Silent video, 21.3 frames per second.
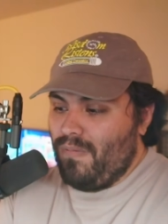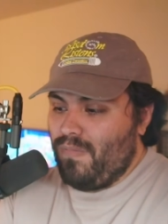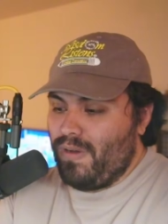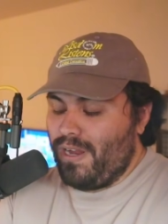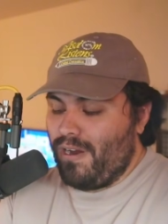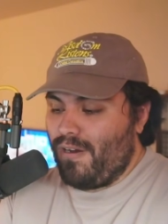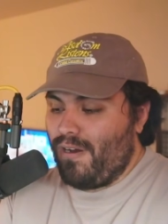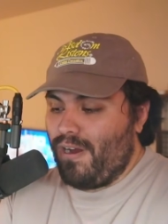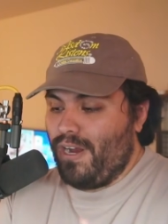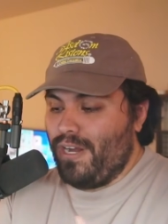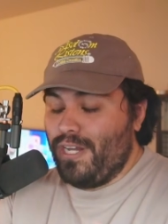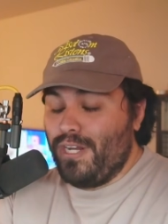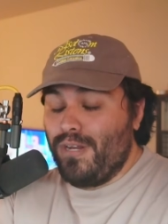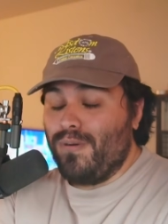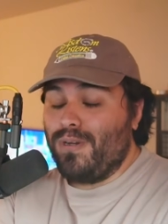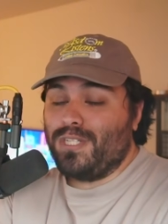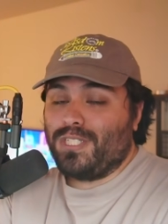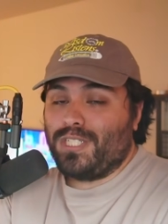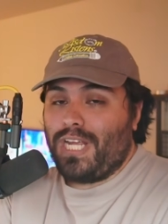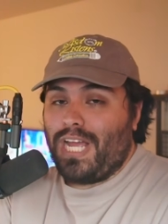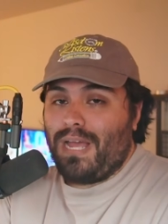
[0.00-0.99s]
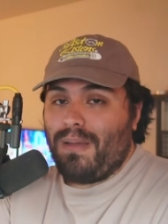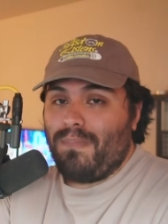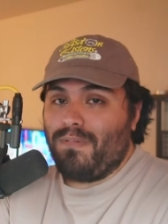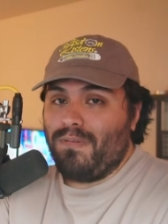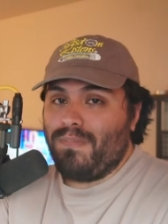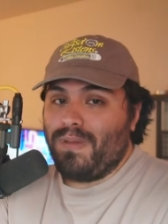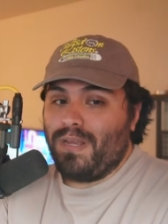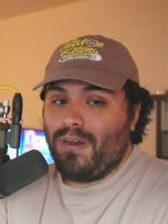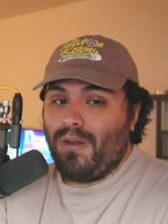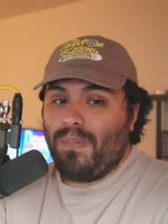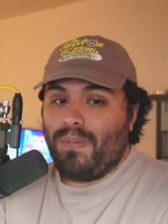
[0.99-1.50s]
We are a newer shop. We've
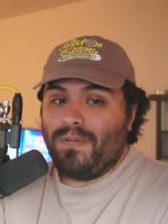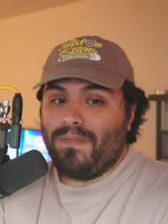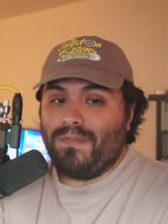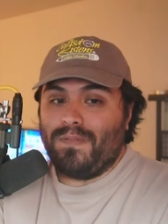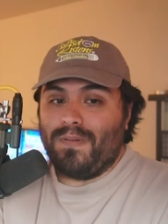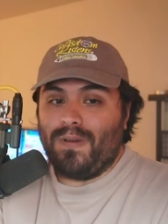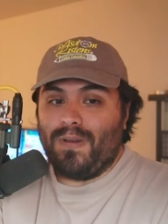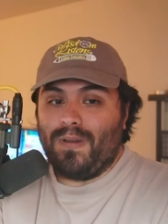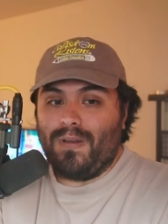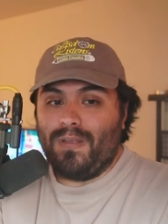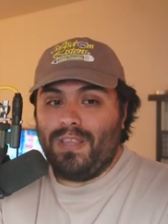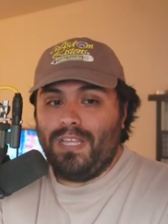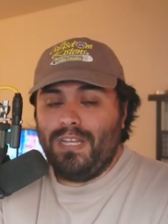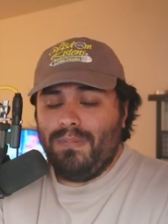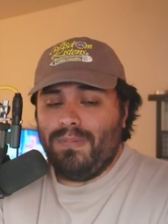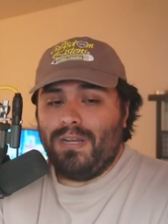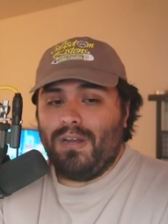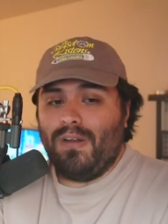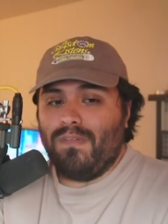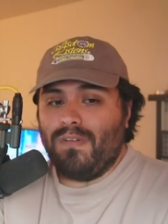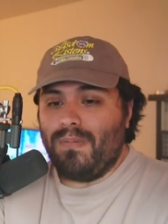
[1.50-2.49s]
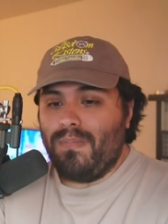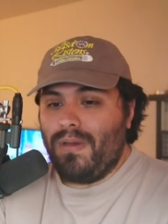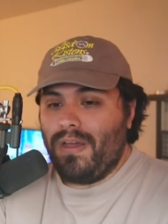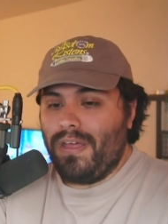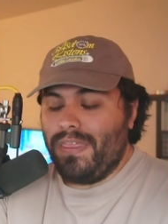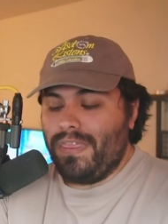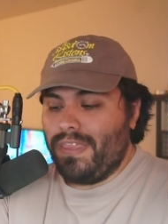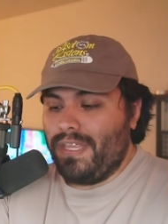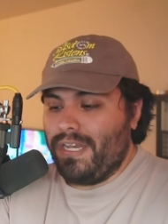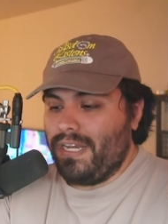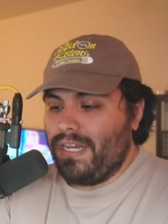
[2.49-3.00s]
been open for a little bit over a
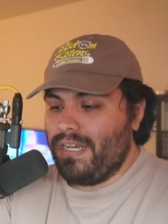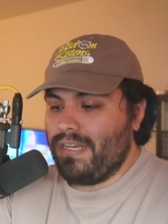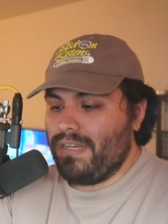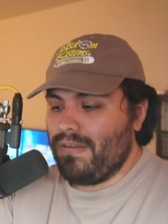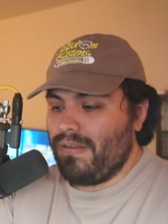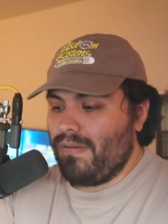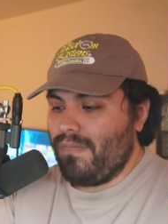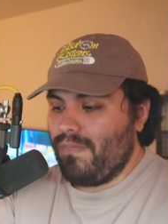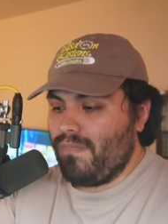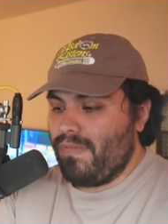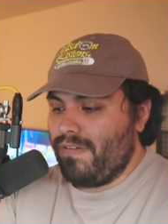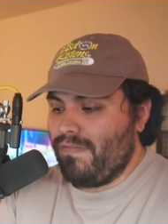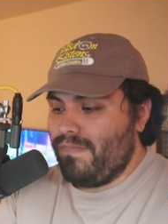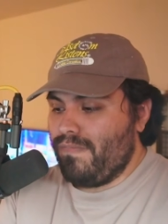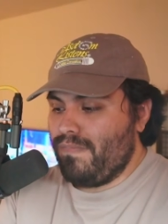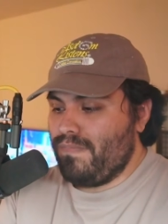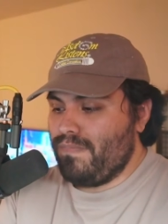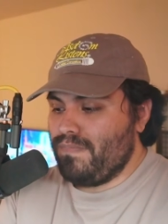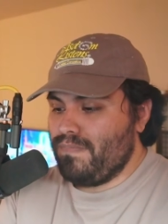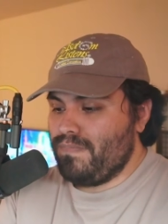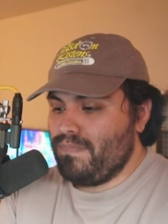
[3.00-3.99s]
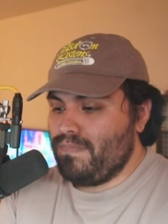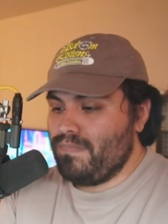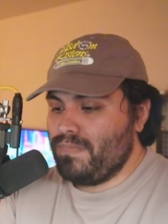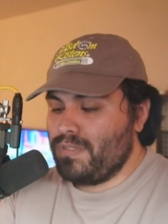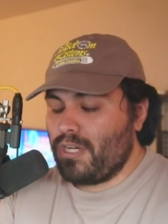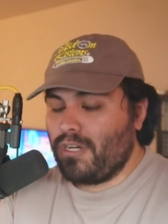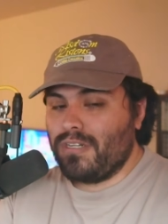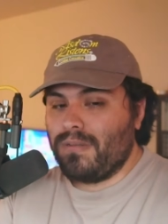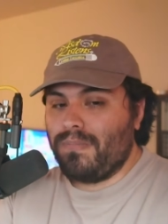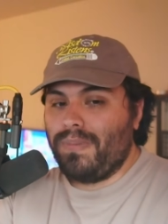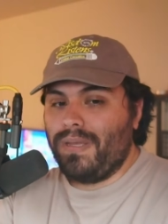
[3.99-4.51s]
month, and we've
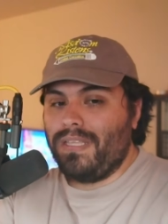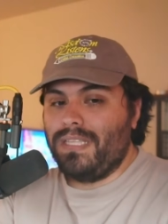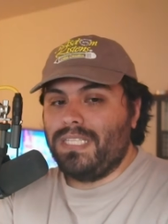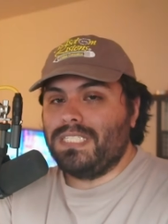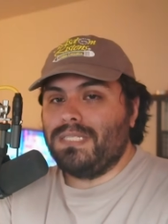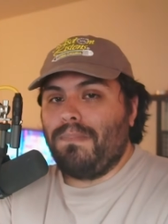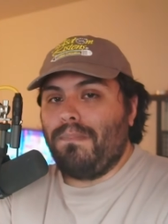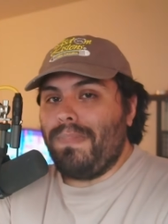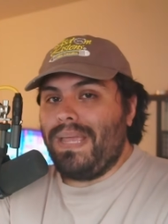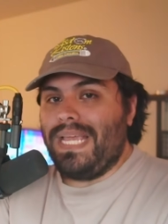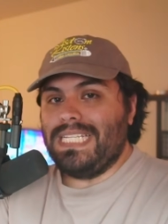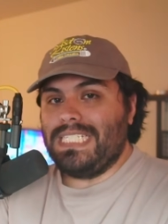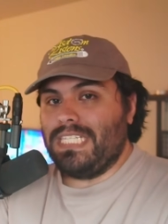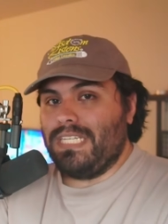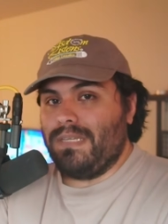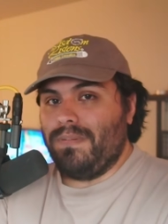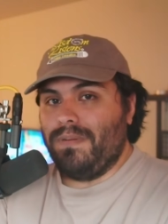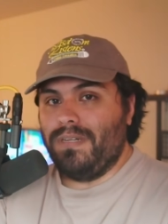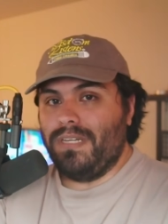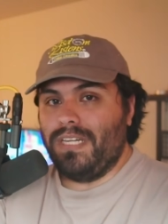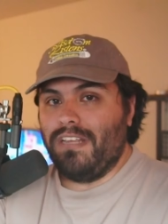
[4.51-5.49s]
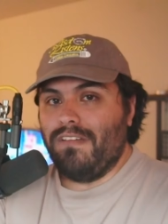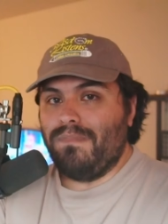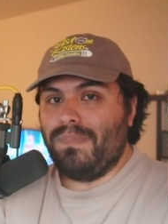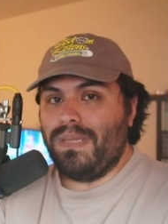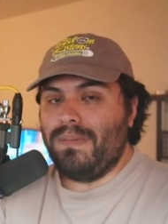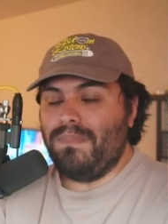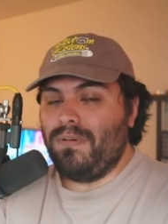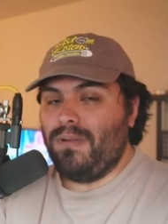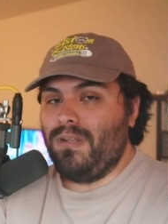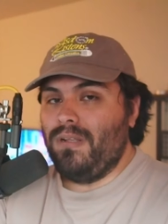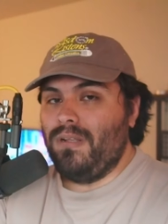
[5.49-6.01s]
started to build this amazing community of
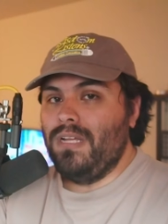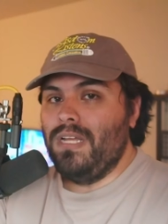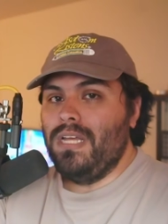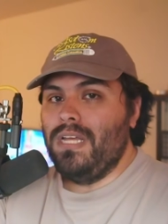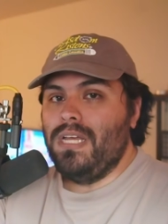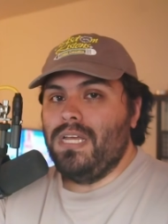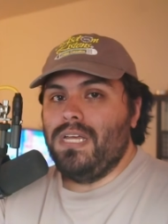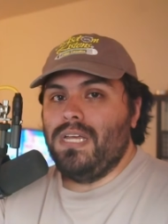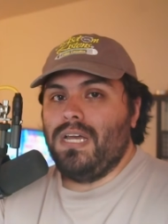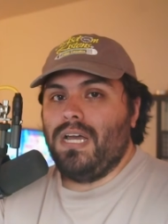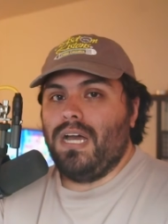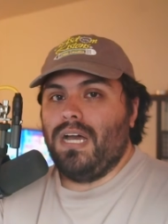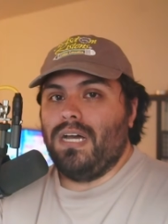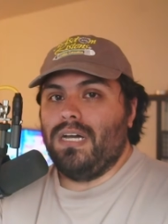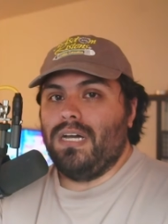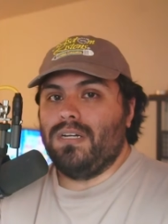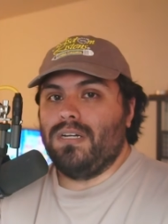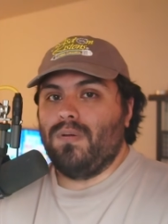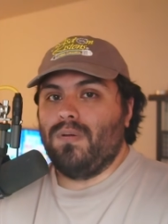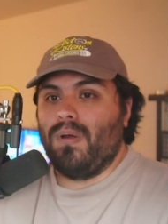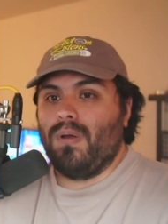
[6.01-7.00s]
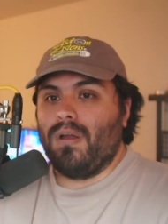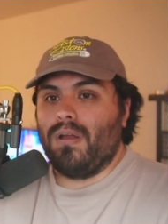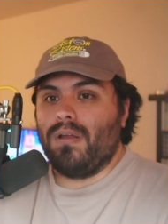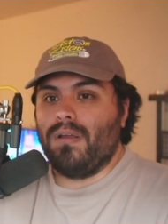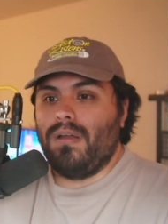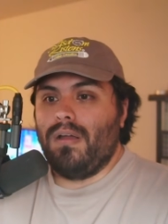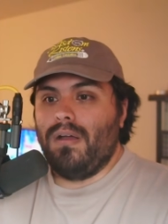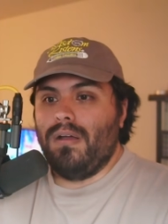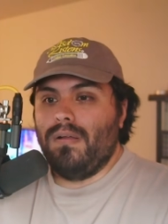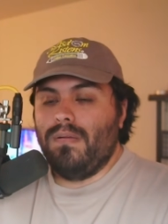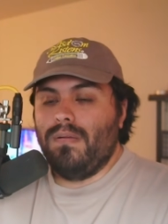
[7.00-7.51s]
people who are
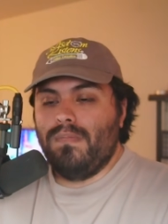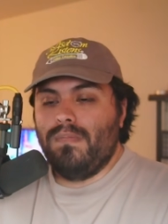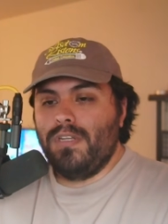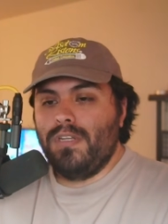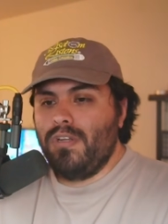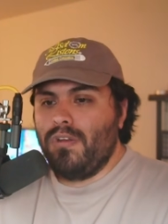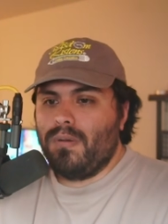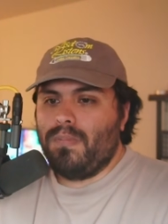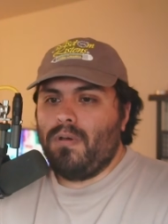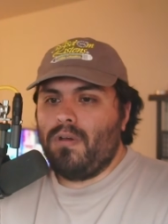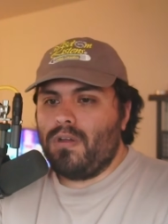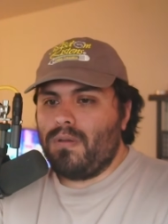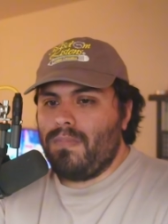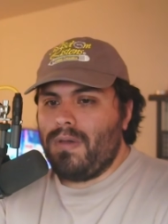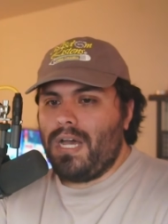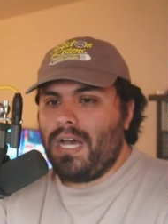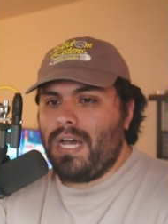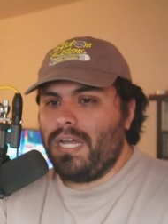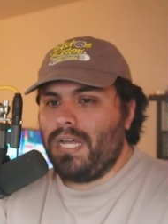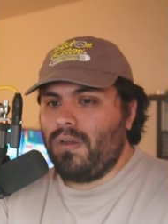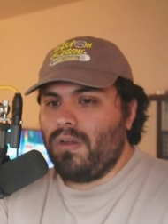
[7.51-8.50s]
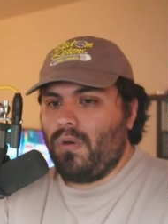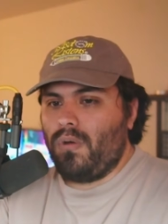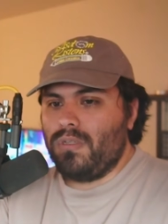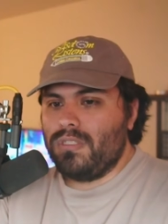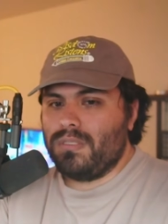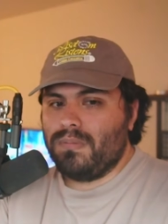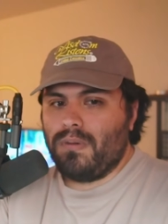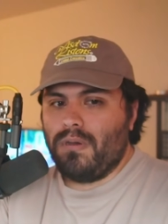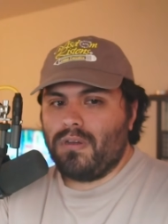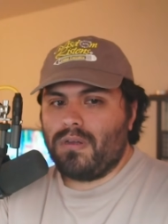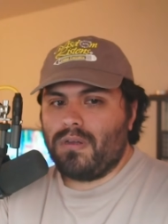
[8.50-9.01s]
new to Pokemon, old
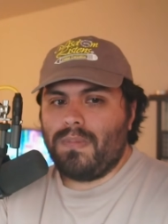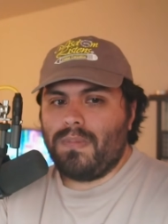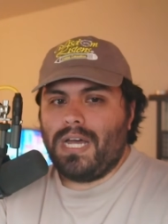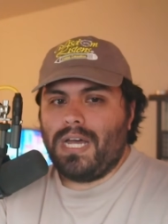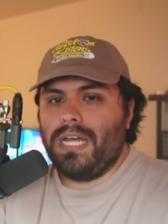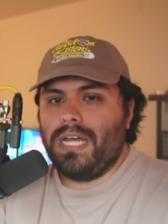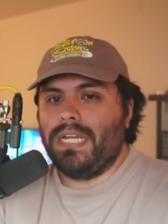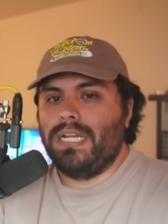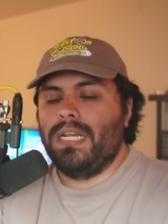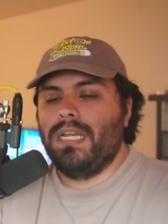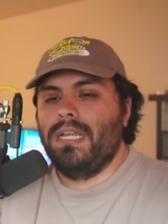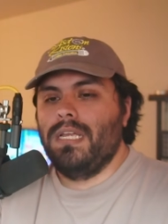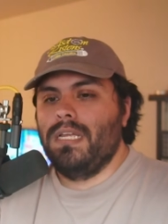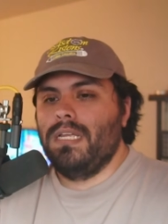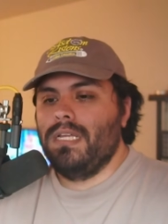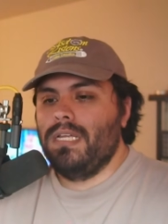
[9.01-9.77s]
to Pokemon,